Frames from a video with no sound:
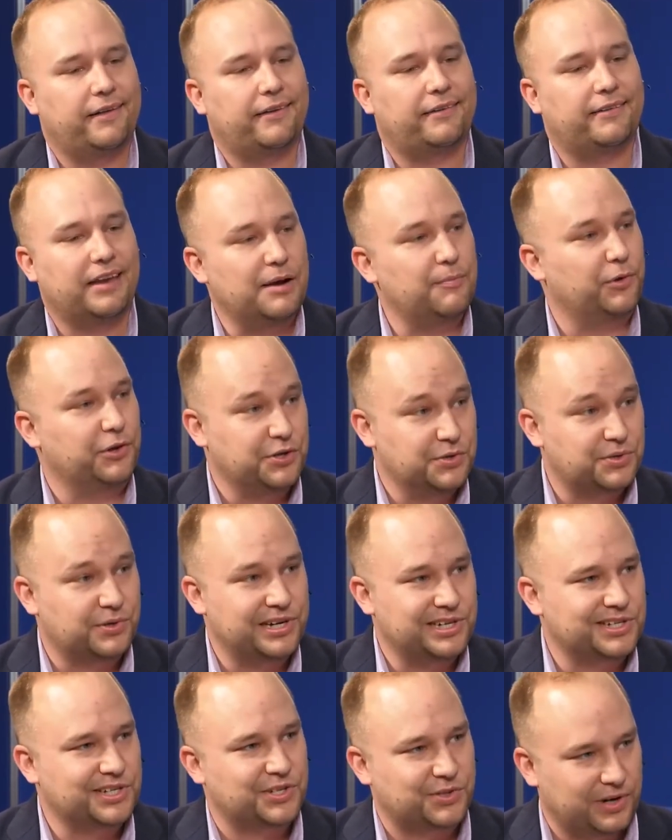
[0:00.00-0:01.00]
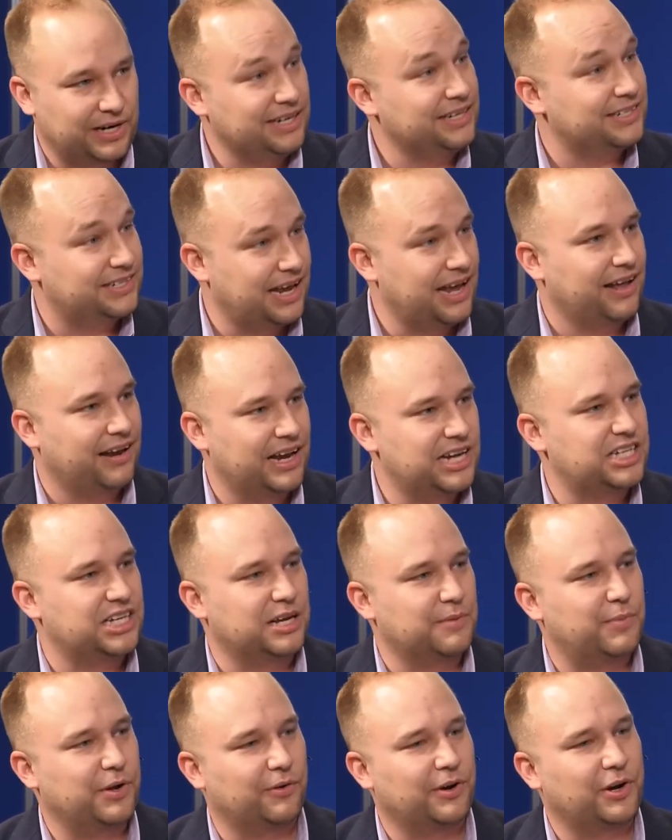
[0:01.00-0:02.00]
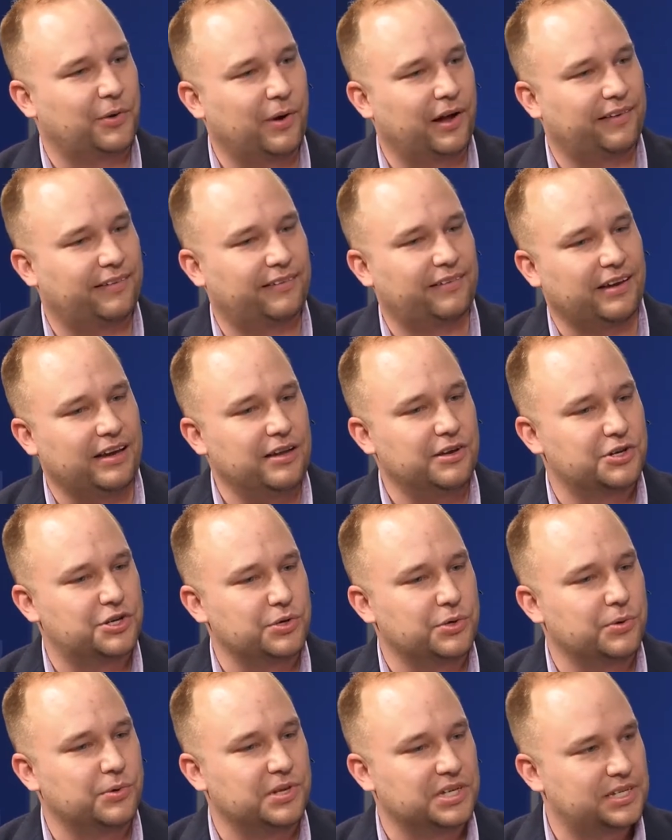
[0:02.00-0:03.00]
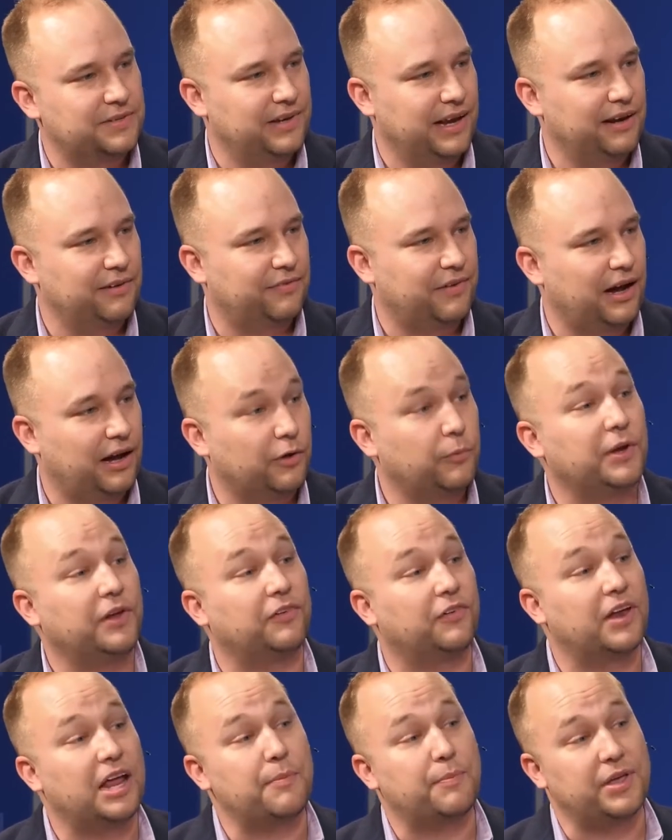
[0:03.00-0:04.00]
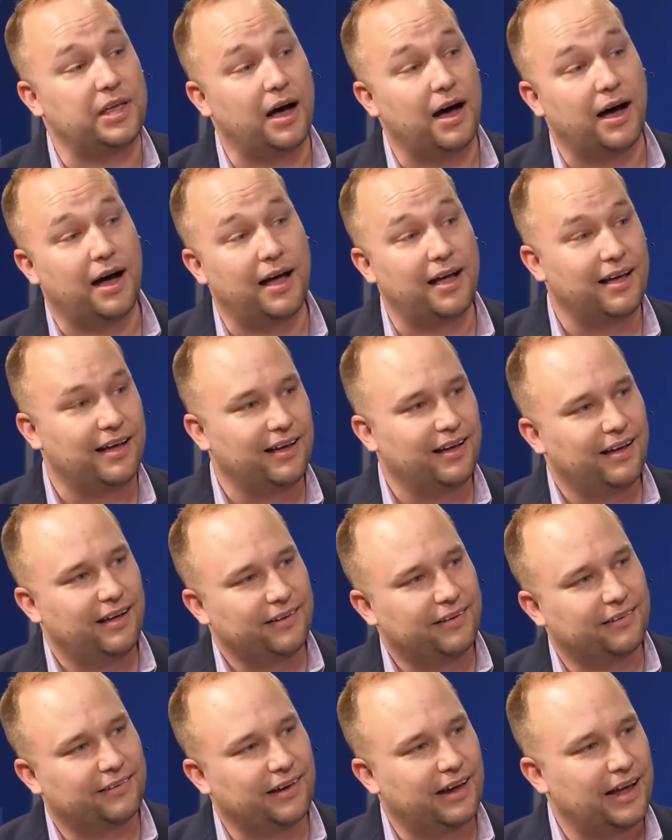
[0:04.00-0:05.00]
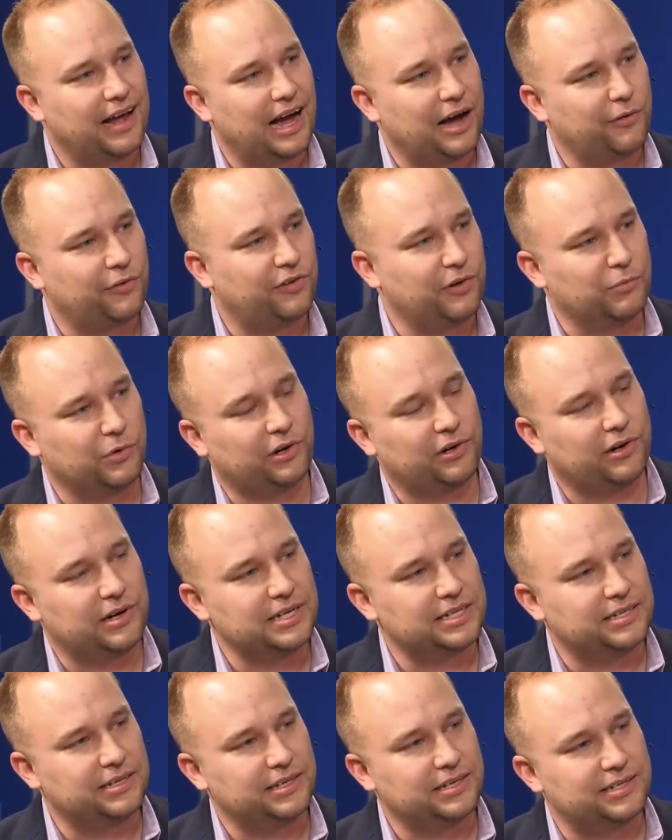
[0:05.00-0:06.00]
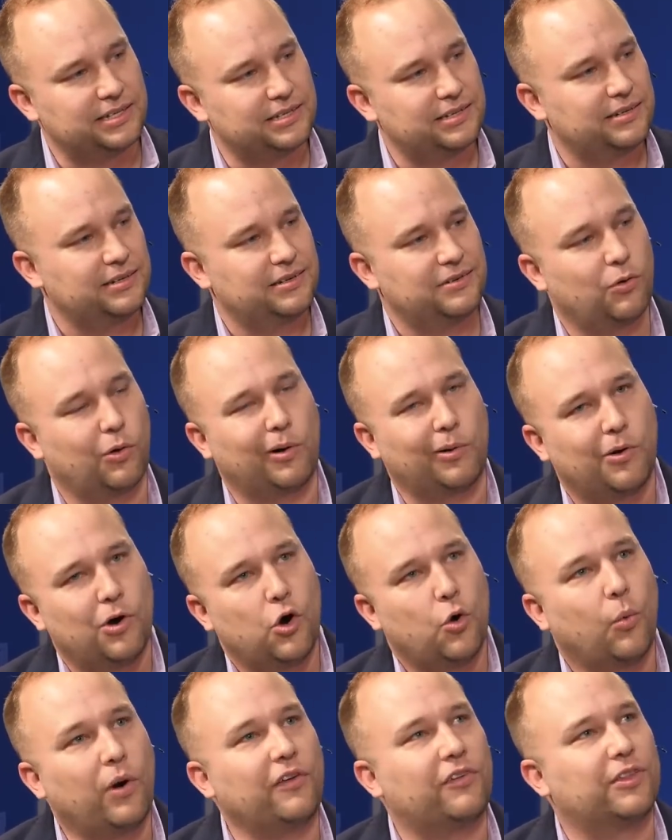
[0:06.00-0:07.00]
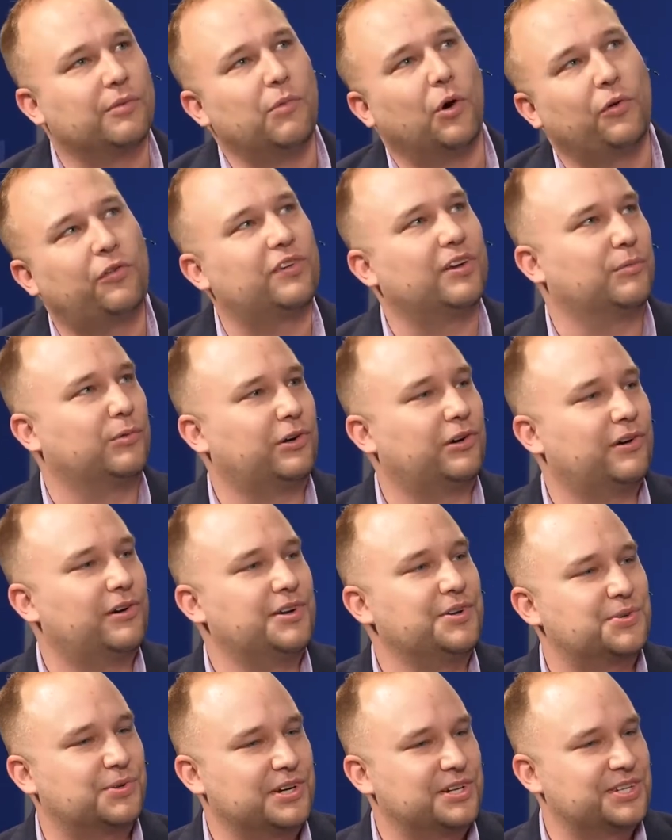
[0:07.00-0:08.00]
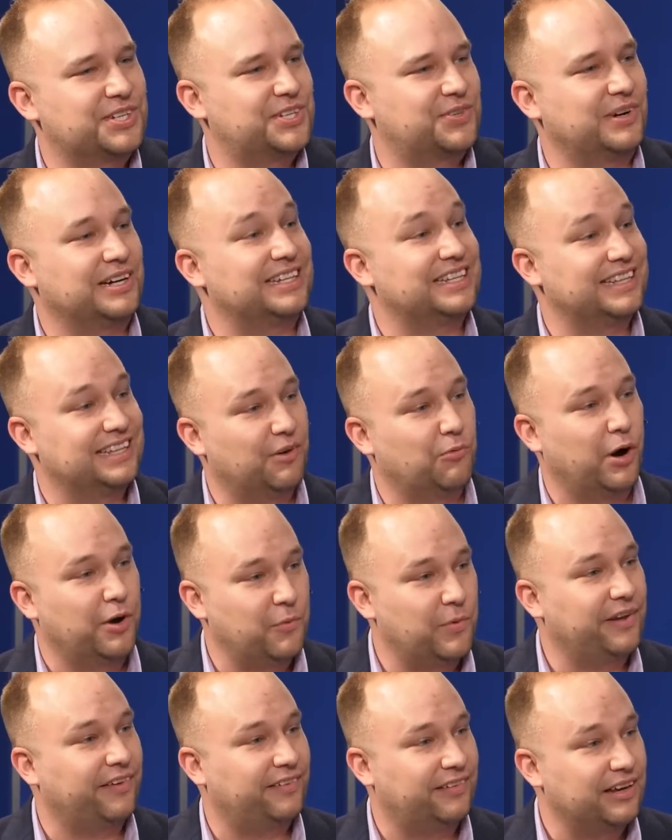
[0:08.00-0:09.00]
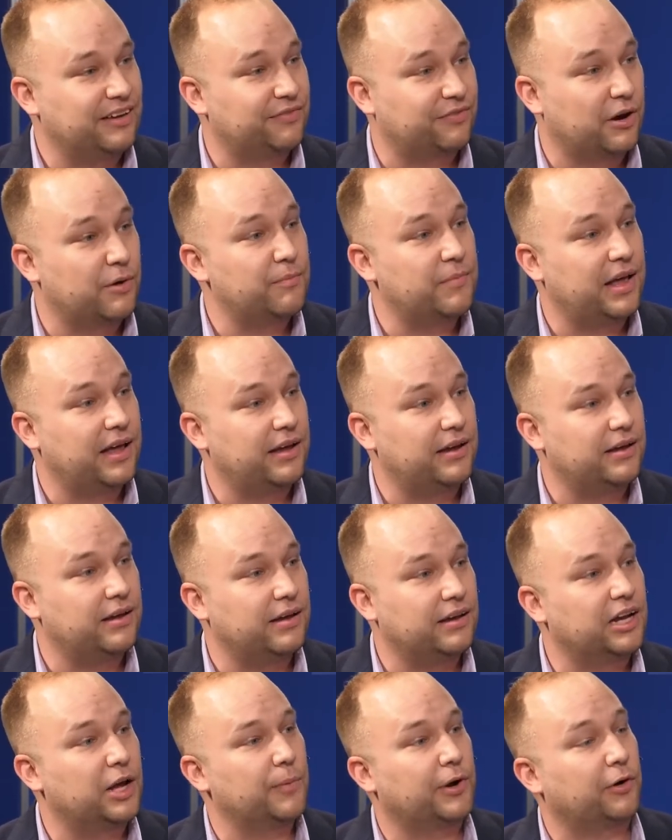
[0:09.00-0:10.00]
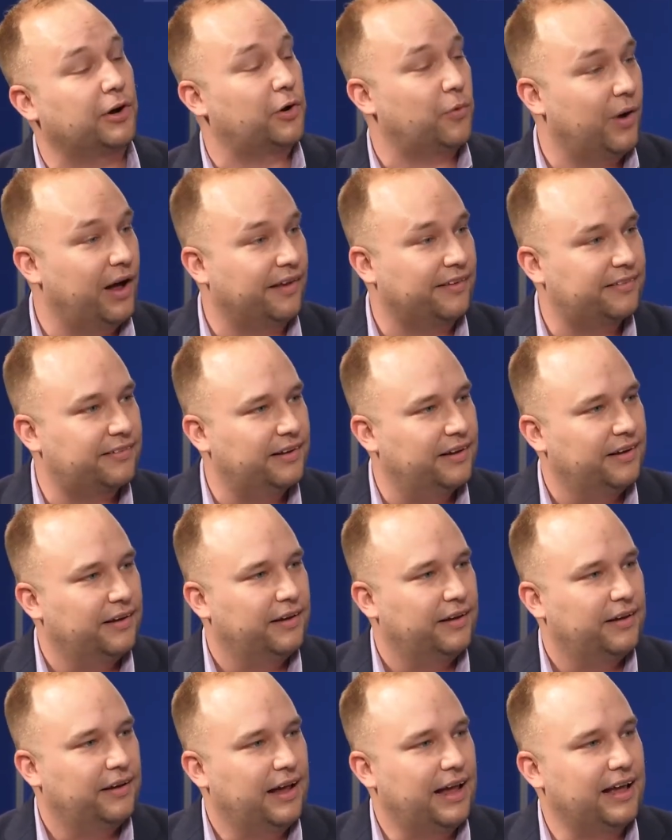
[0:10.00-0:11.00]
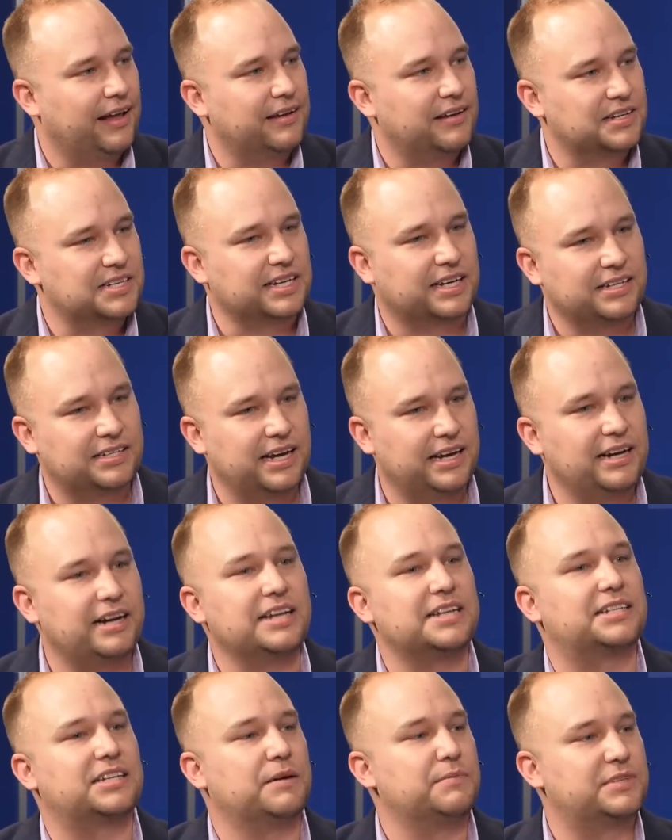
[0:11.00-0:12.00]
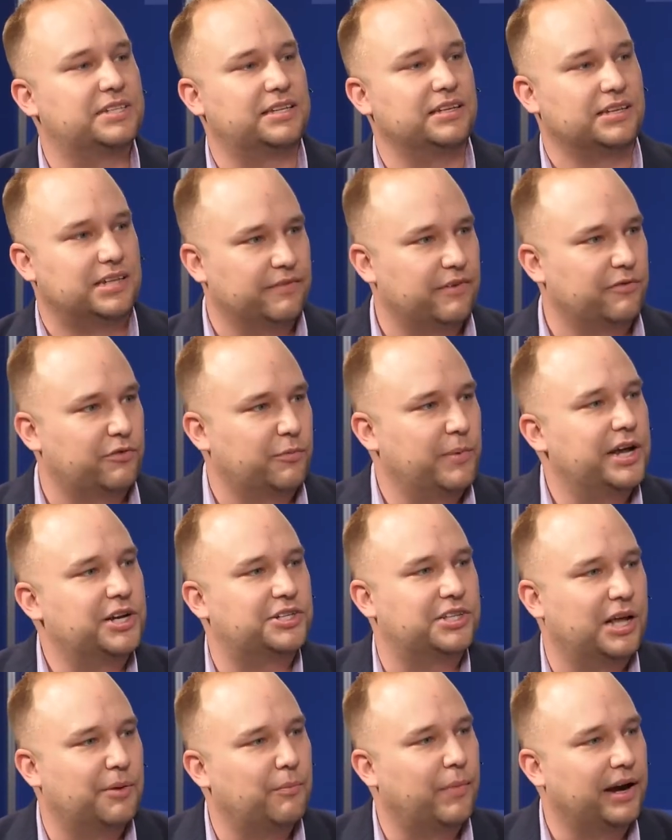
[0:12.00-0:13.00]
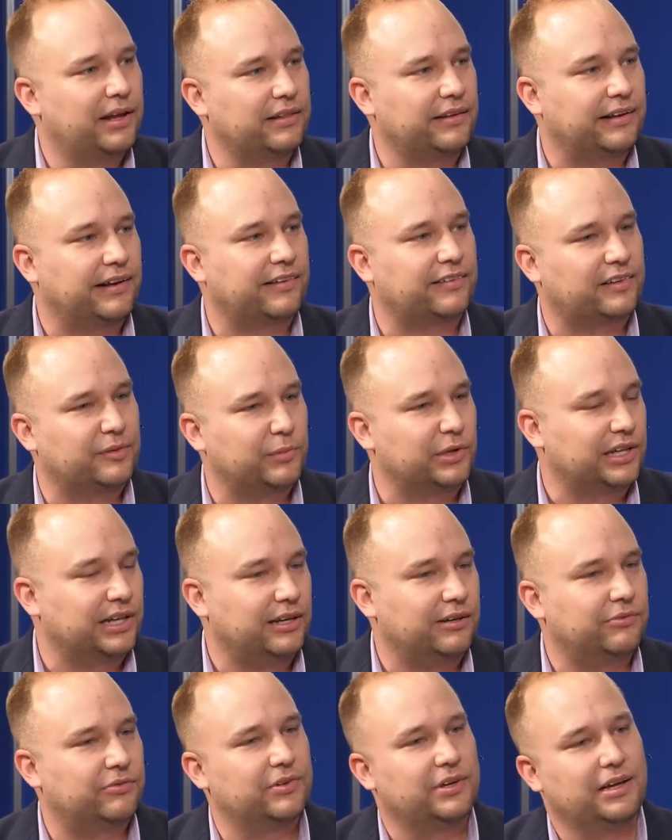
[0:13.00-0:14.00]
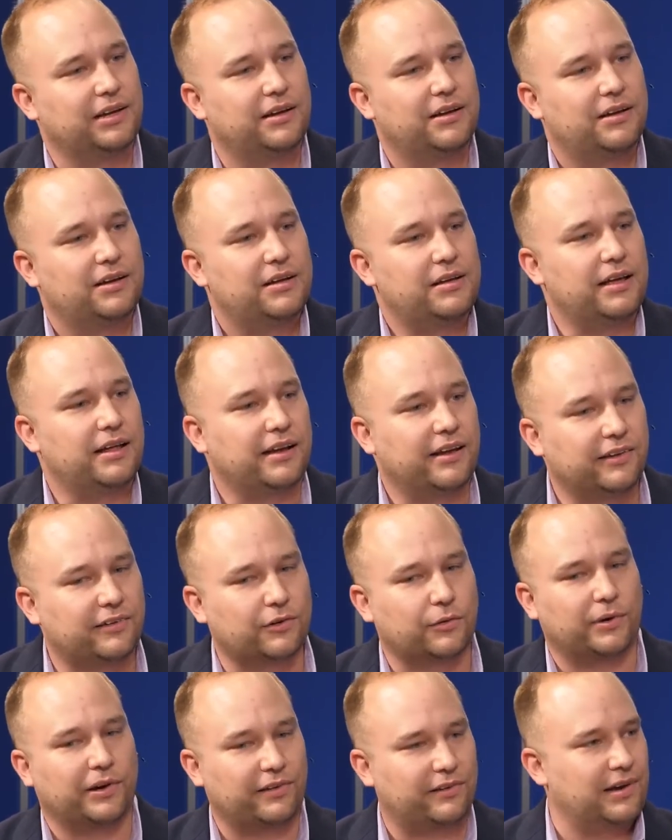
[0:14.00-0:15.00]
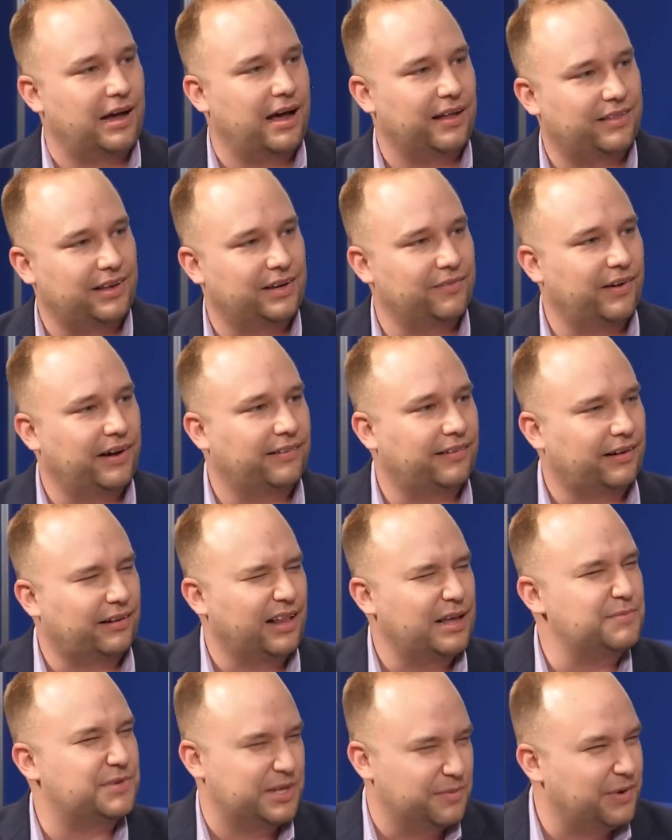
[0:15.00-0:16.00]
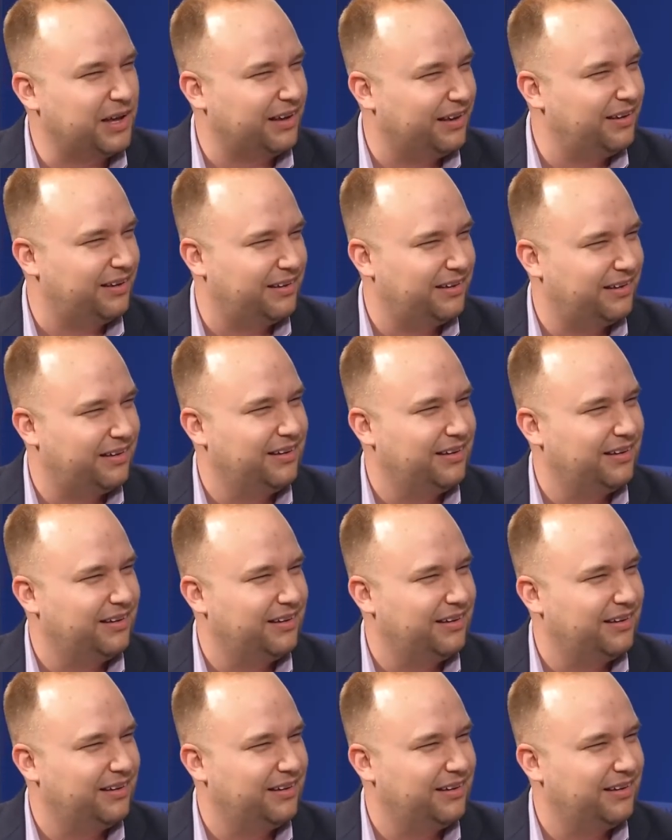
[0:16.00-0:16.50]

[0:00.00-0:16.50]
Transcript: sample user agent strings and HTTP requests into this data file, and we use an API to say how similar is this, or what is the most similar user agent string to the one we see from a incoming request, and does it contain any substantive information that might lead us to believe it is or is not the device it claims to be.